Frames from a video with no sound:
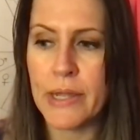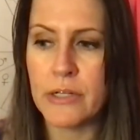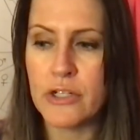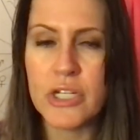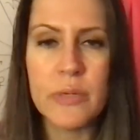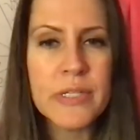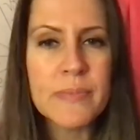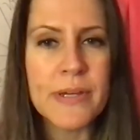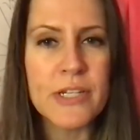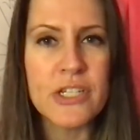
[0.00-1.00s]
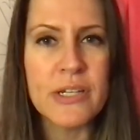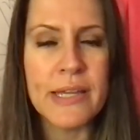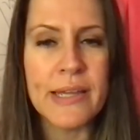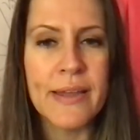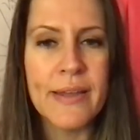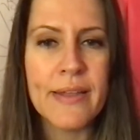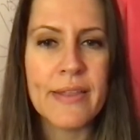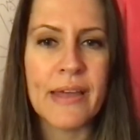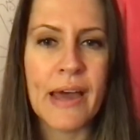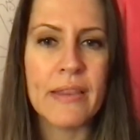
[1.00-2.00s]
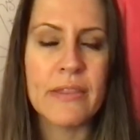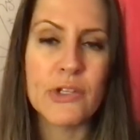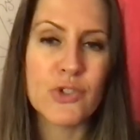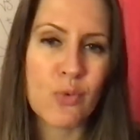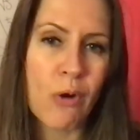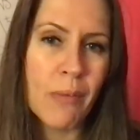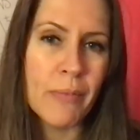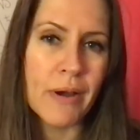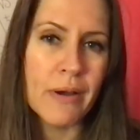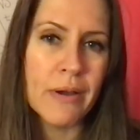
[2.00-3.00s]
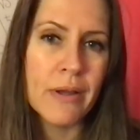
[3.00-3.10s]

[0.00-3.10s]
and she was mentioning that the trauma,